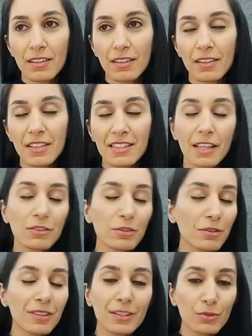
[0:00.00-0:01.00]
is not
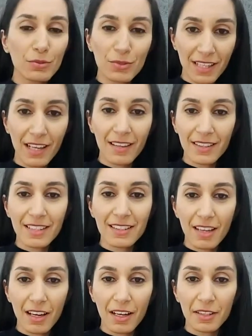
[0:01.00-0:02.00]
only to sell
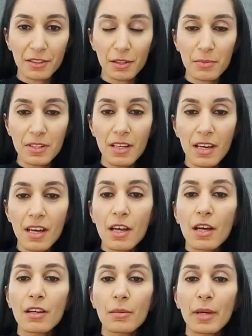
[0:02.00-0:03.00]
these items,
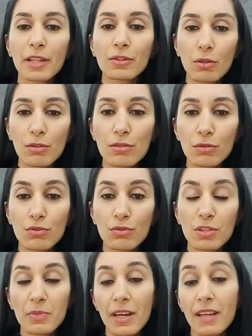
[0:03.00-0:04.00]
but also to
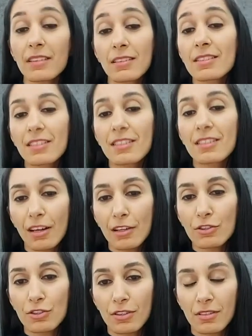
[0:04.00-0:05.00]
spread this
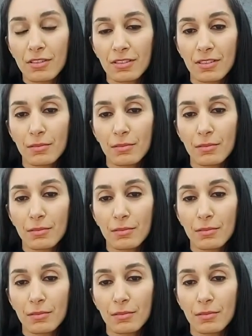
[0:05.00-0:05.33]
culture,